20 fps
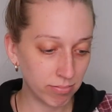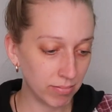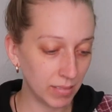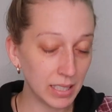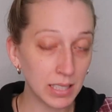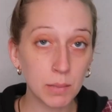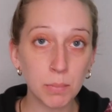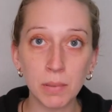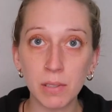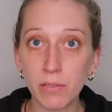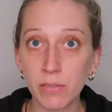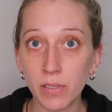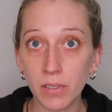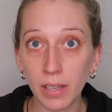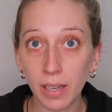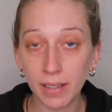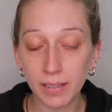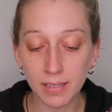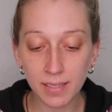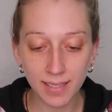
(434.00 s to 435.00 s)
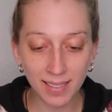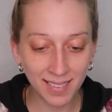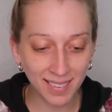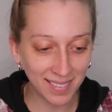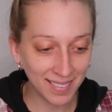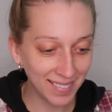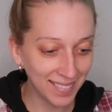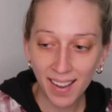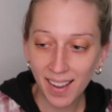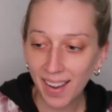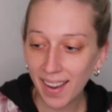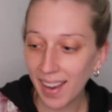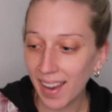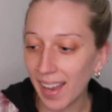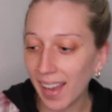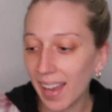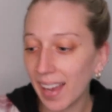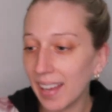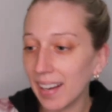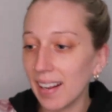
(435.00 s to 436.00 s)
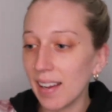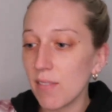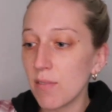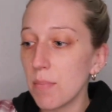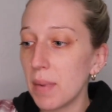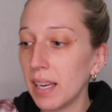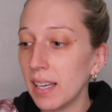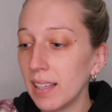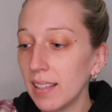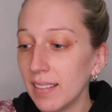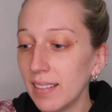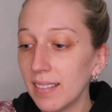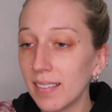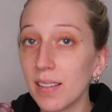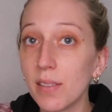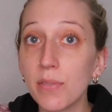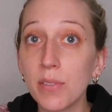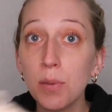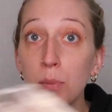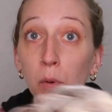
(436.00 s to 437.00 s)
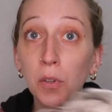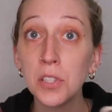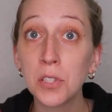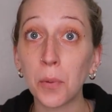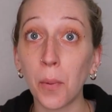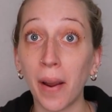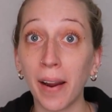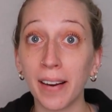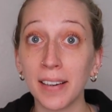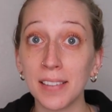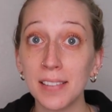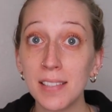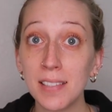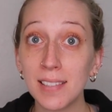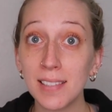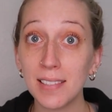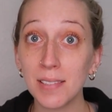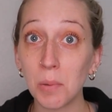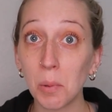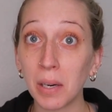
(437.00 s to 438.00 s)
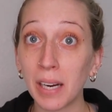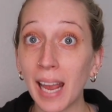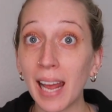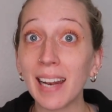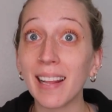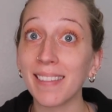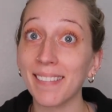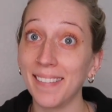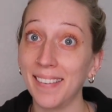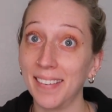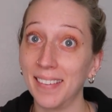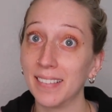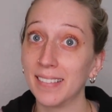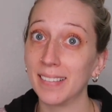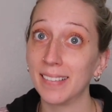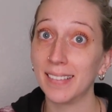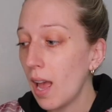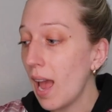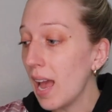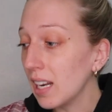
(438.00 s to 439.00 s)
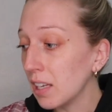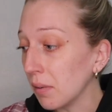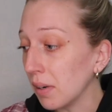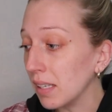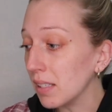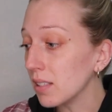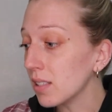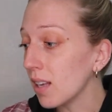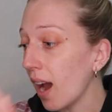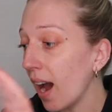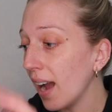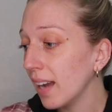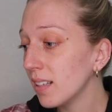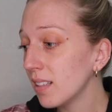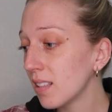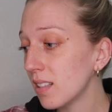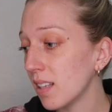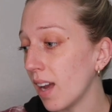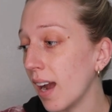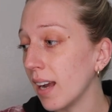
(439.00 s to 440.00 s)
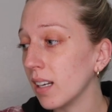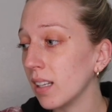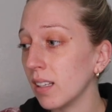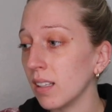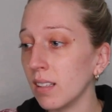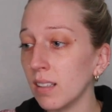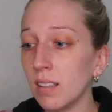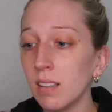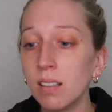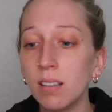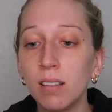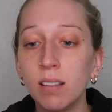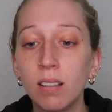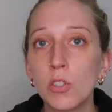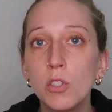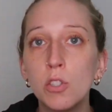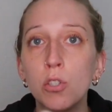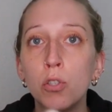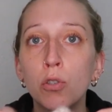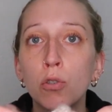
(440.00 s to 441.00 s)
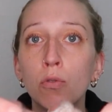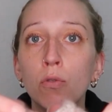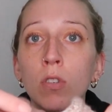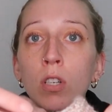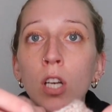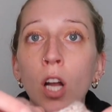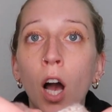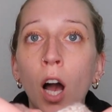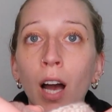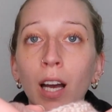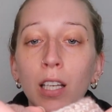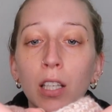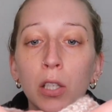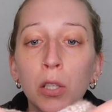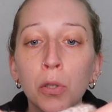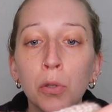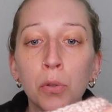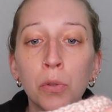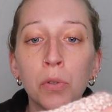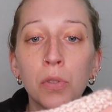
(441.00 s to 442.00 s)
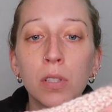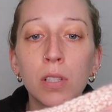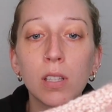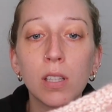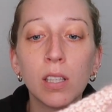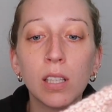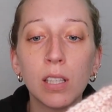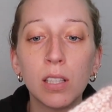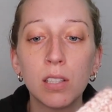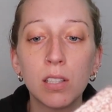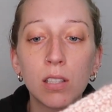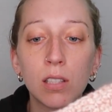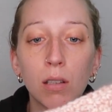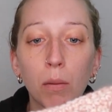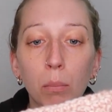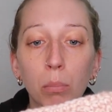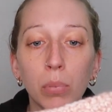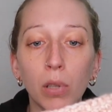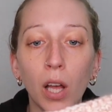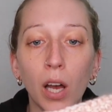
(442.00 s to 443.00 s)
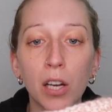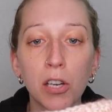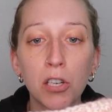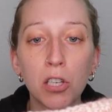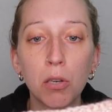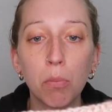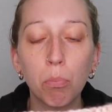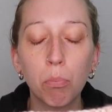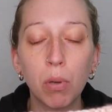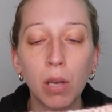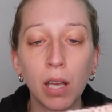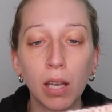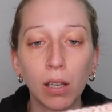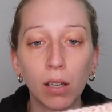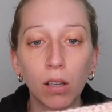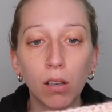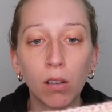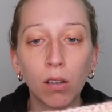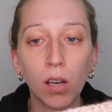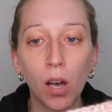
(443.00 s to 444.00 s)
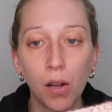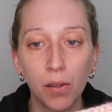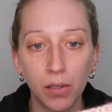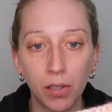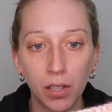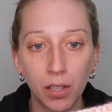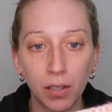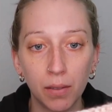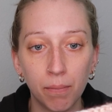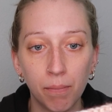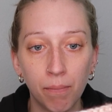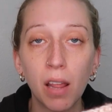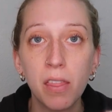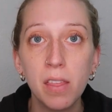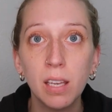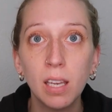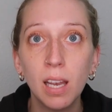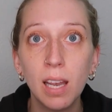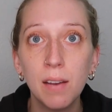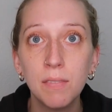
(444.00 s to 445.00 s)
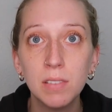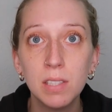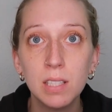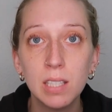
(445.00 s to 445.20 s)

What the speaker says: It's been a few days and I've made a few more squares. We're getting there. Anyways, I decided to not use this blush pink color. I think I have to